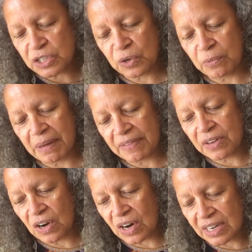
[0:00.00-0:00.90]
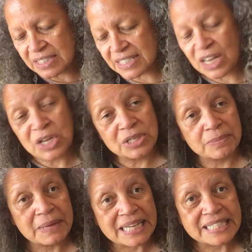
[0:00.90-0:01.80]
told by the cards to
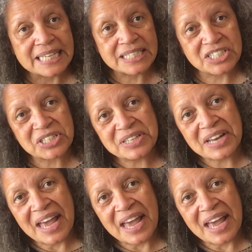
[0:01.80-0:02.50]
pay attention